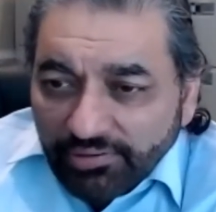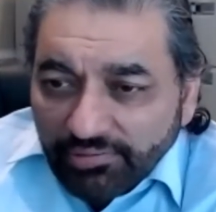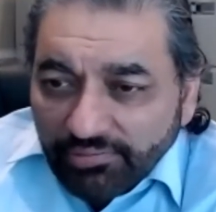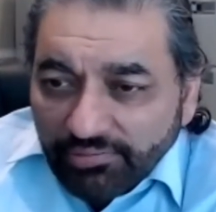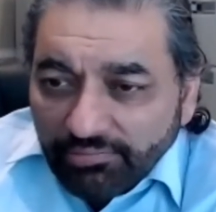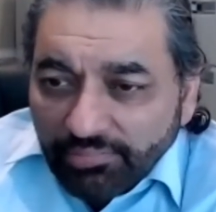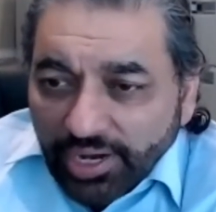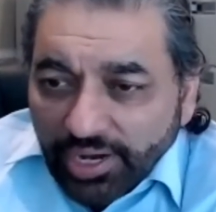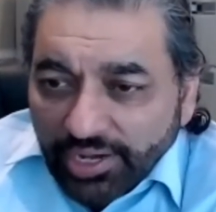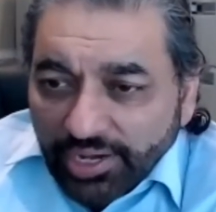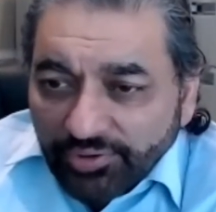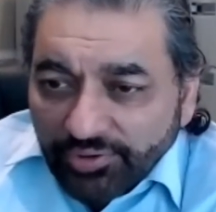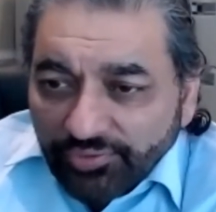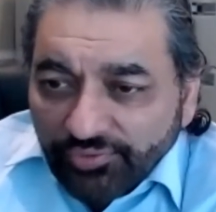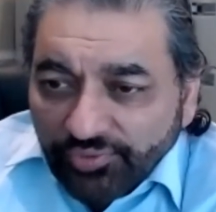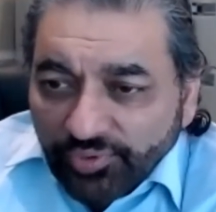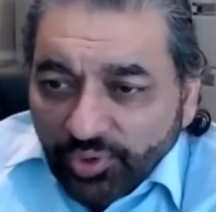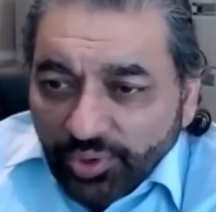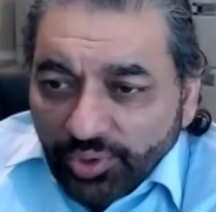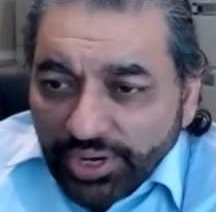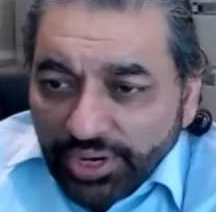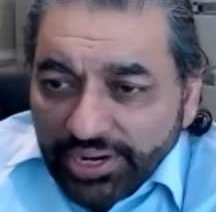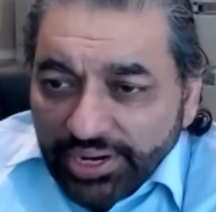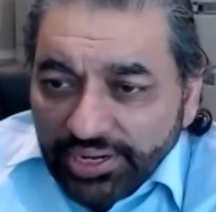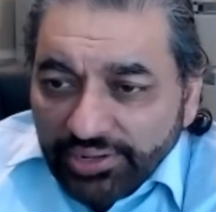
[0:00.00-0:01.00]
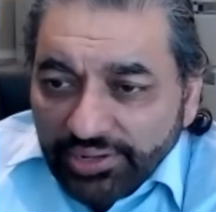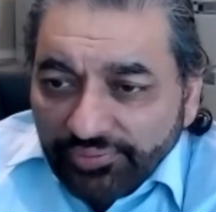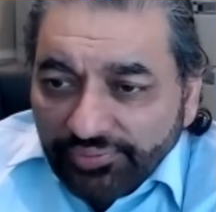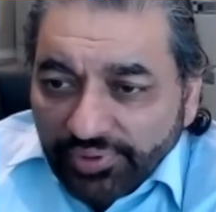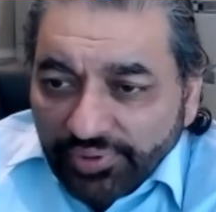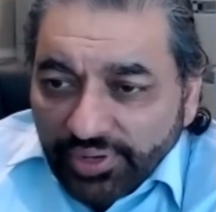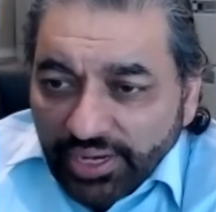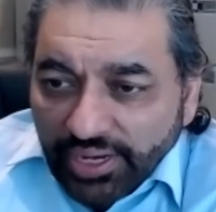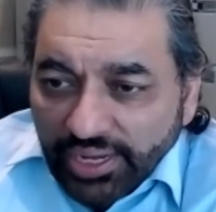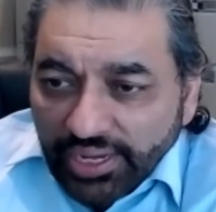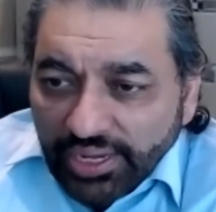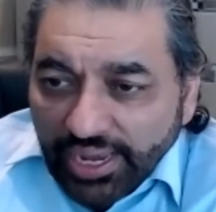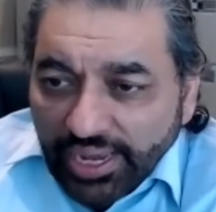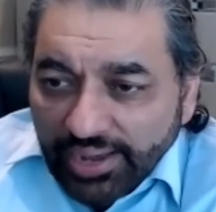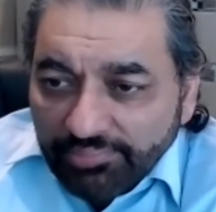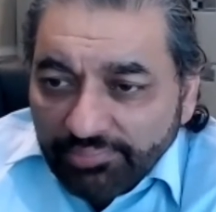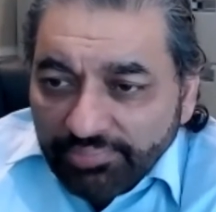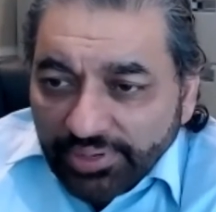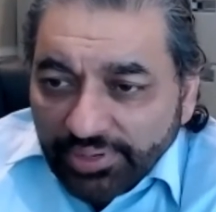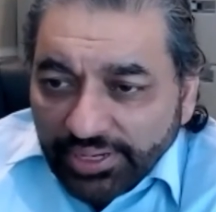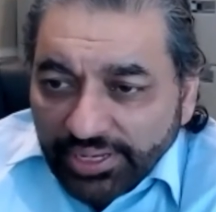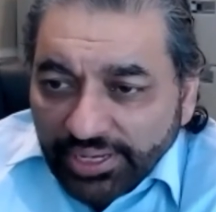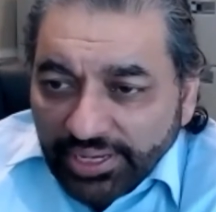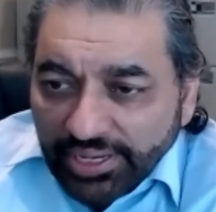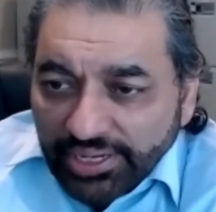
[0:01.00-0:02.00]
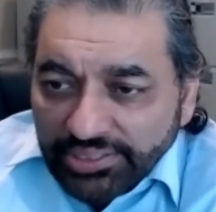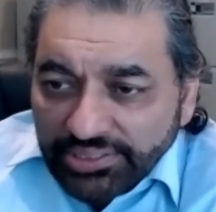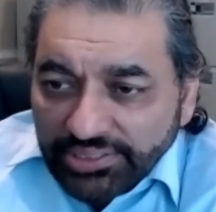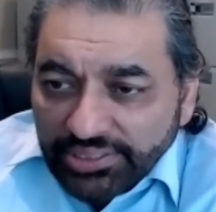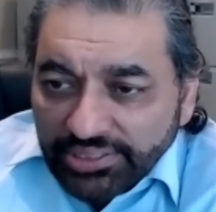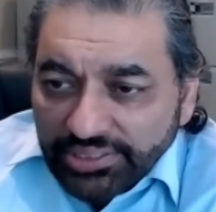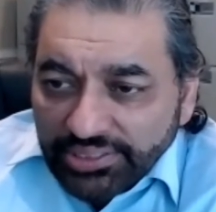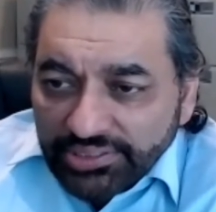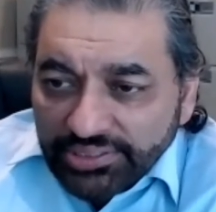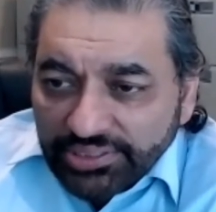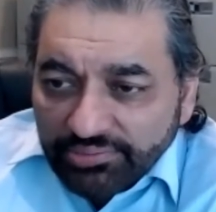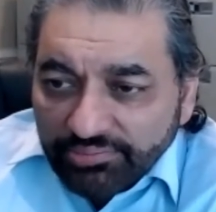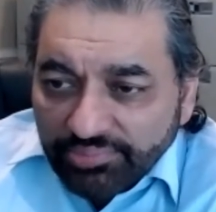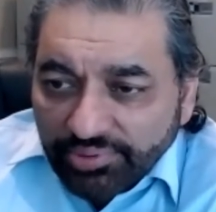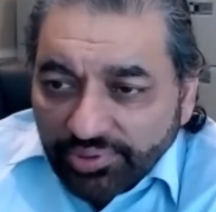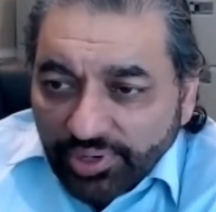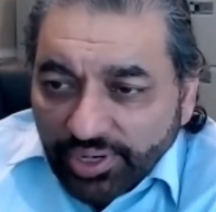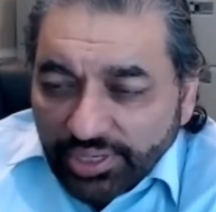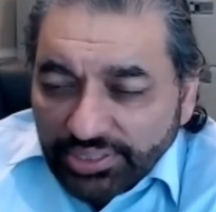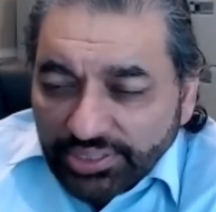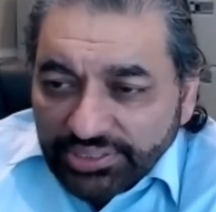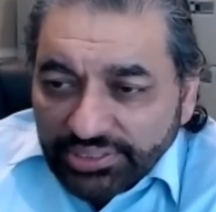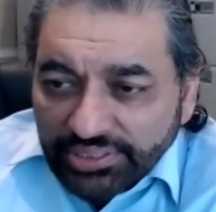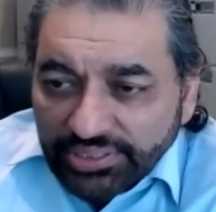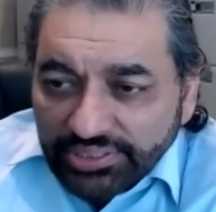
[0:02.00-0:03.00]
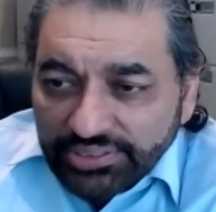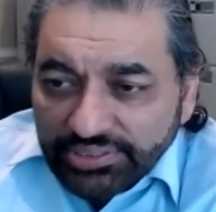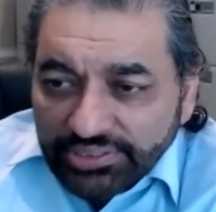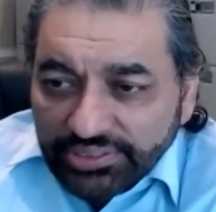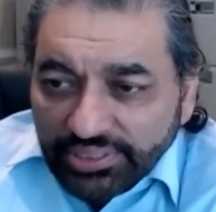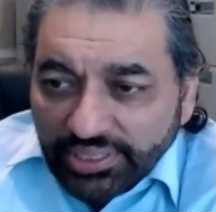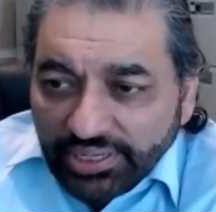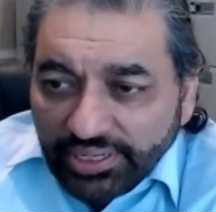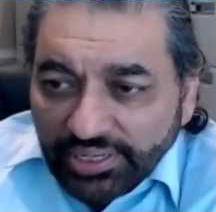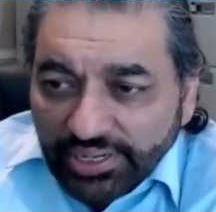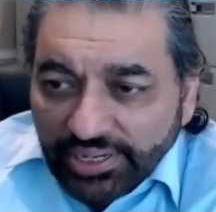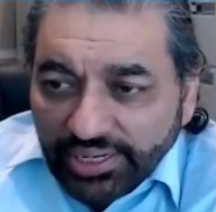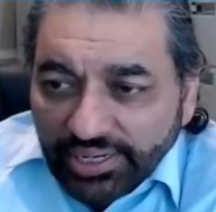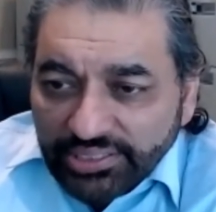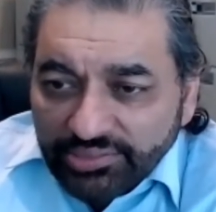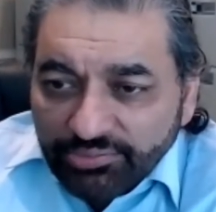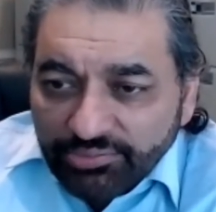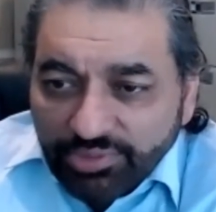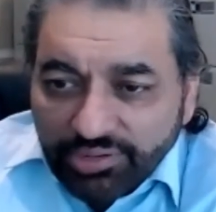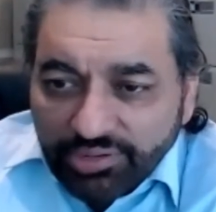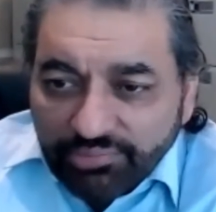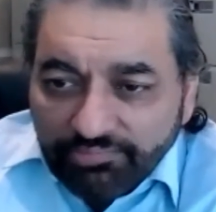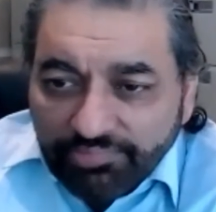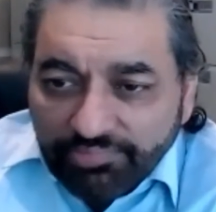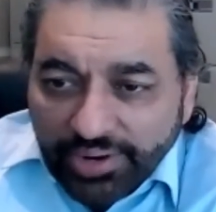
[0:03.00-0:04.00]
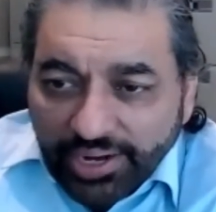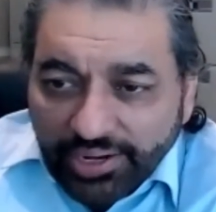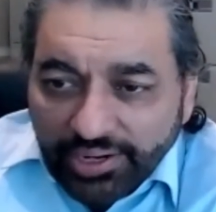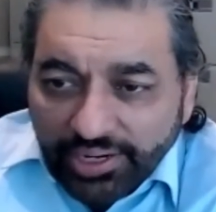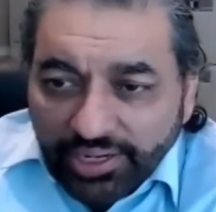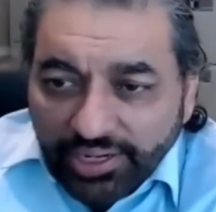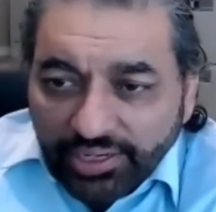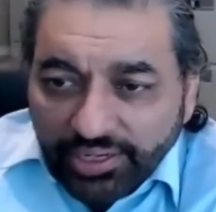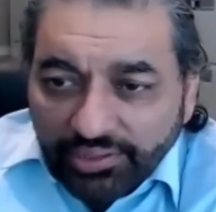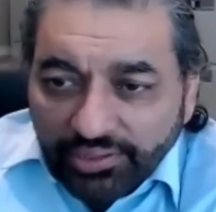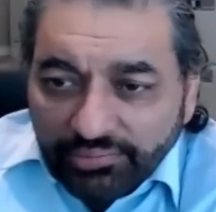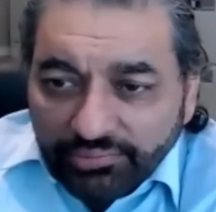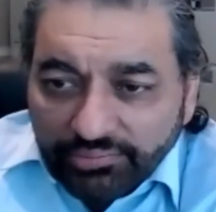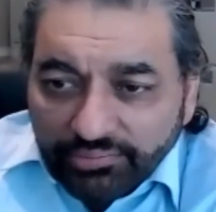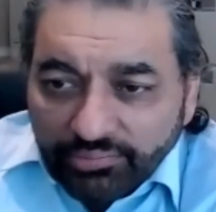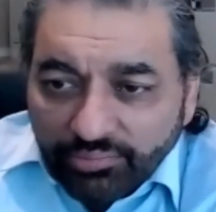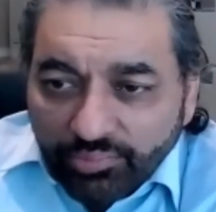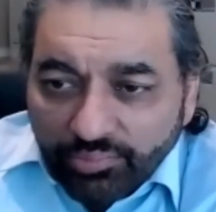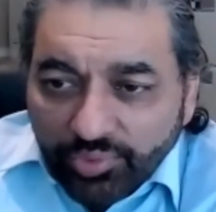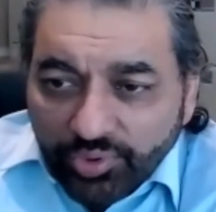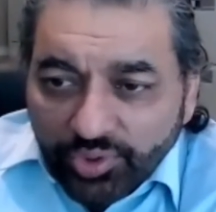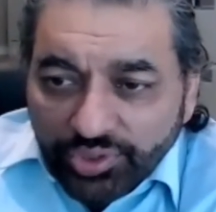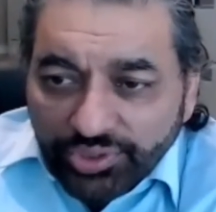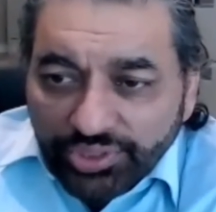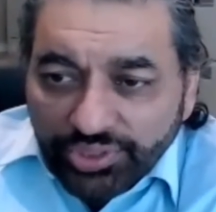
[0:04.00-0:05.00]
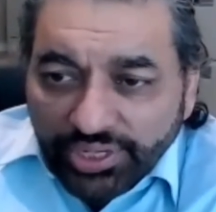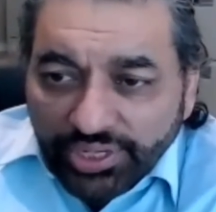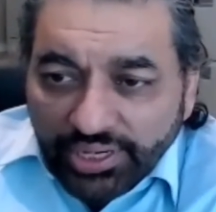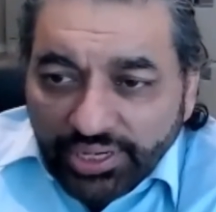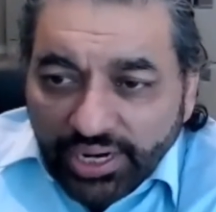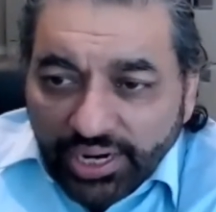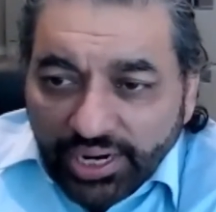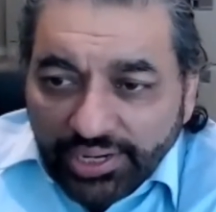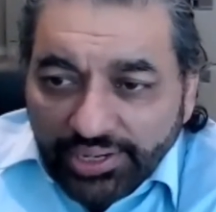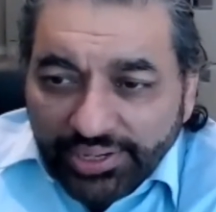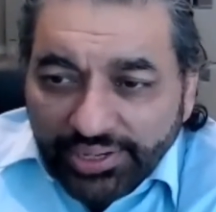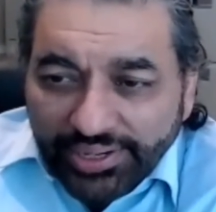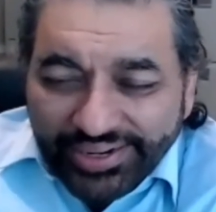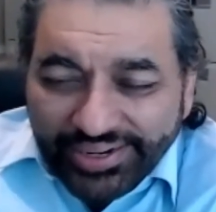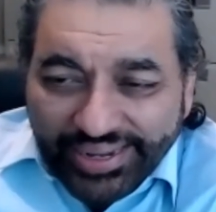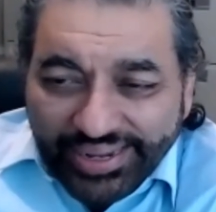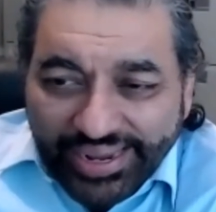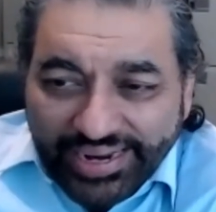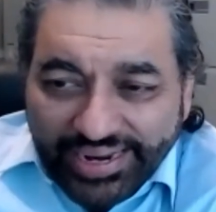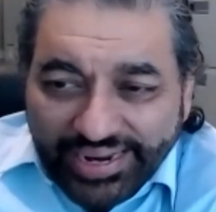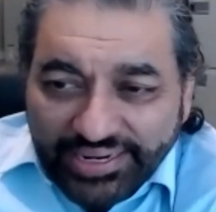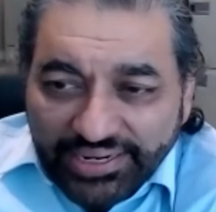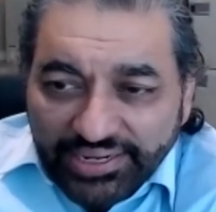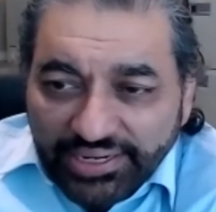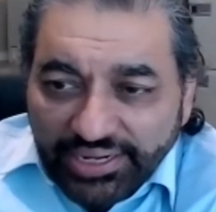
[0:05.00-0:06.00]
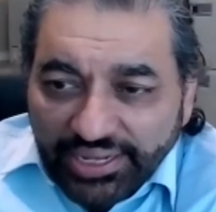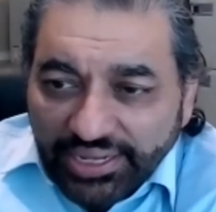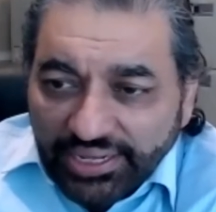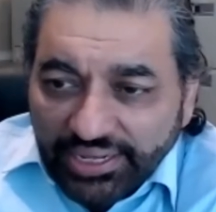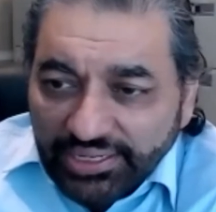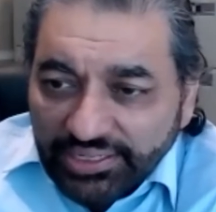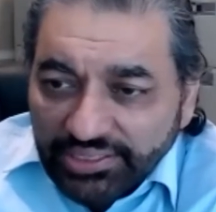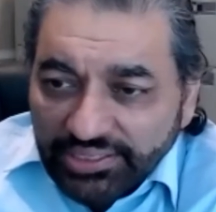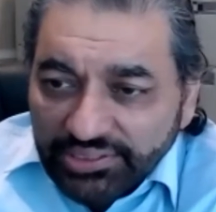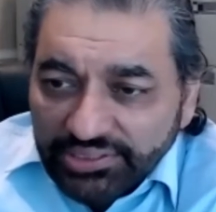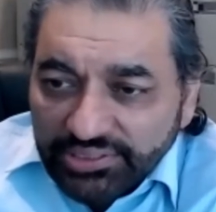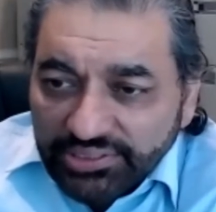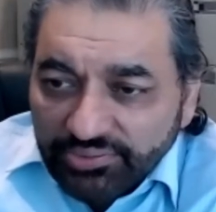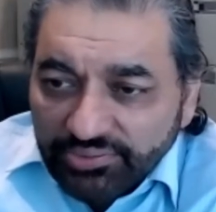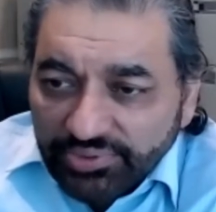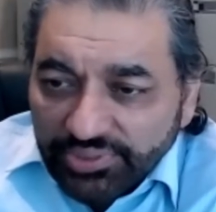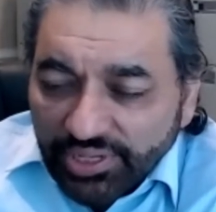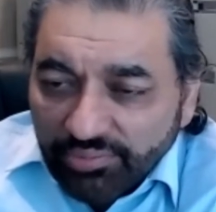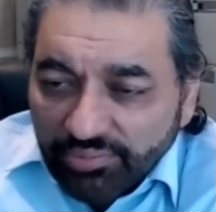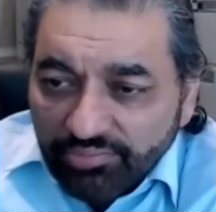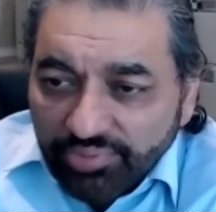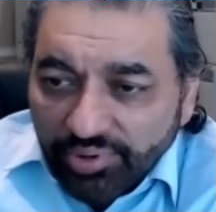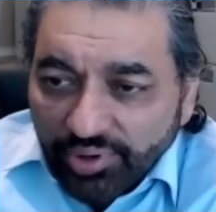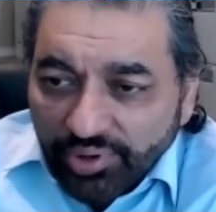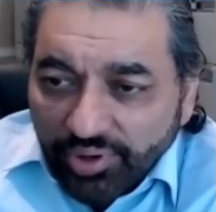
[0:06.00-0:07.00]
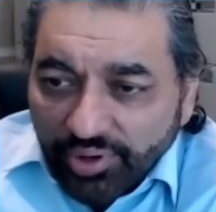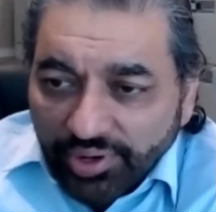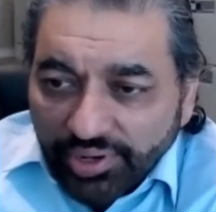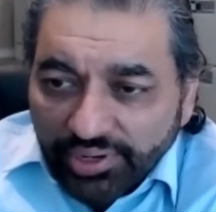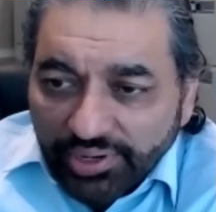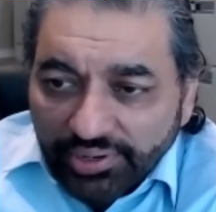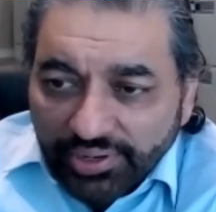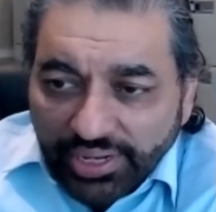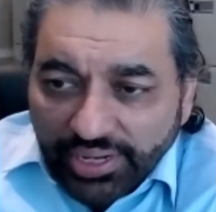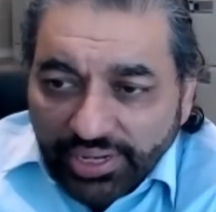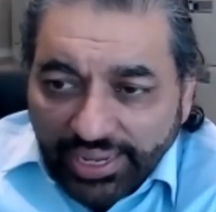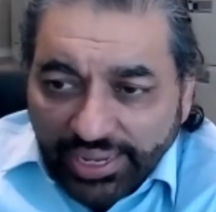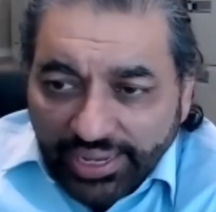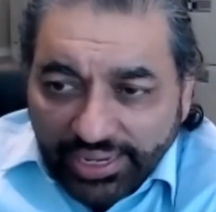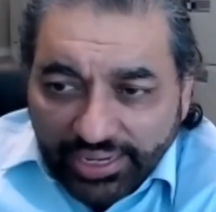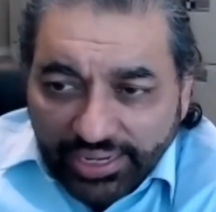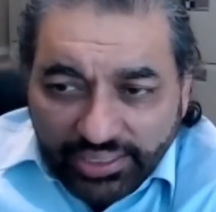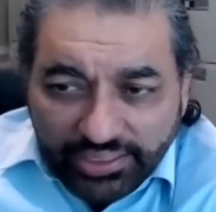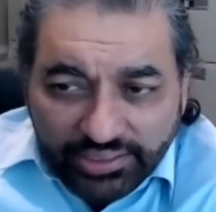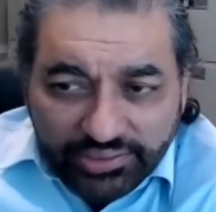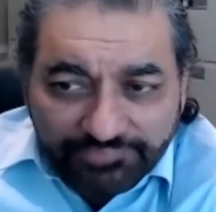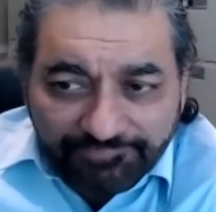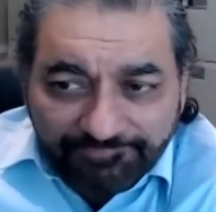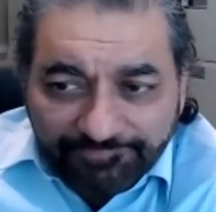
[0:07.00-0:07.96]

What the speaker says: My 485 application is in process and has been pending more than 180 days with employer A.